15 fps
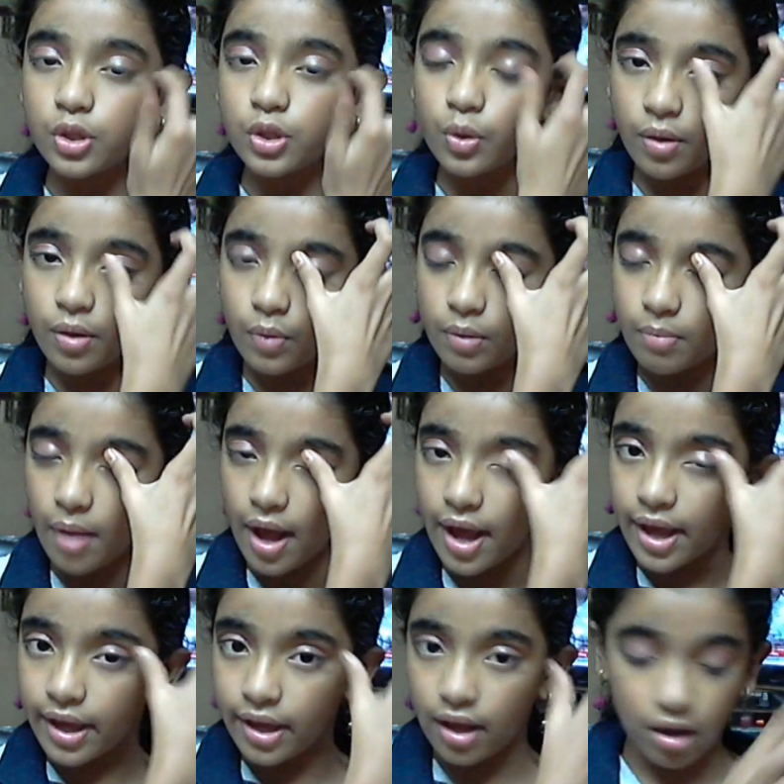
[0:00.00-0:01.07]
when I do it with
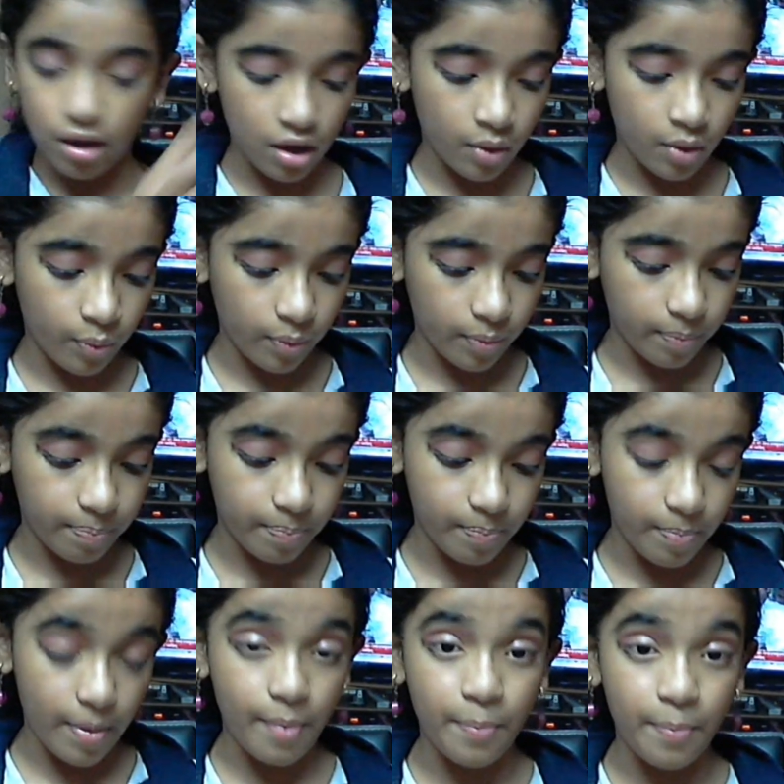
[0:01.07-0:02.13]

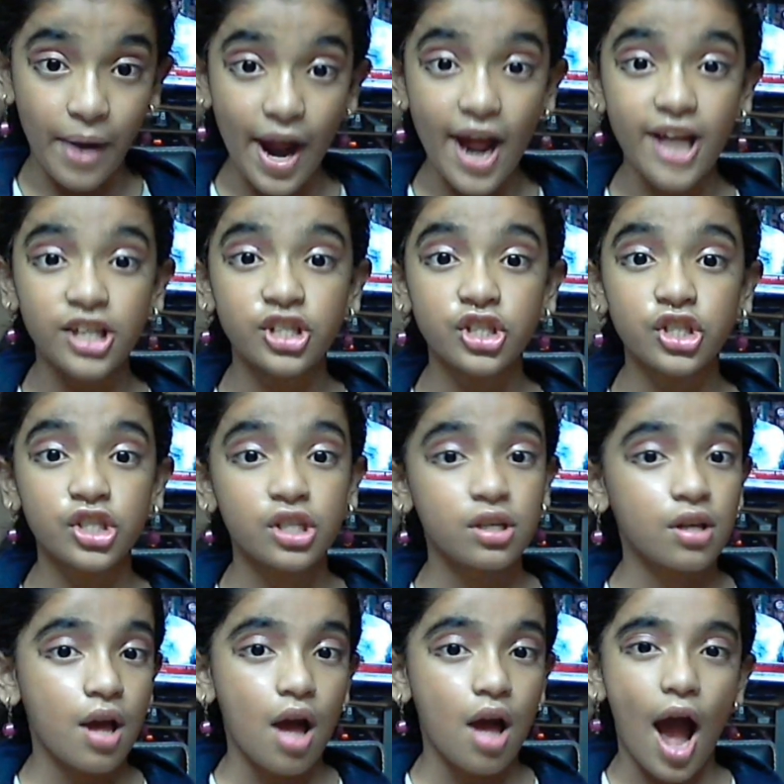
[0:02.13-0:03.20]
my brush,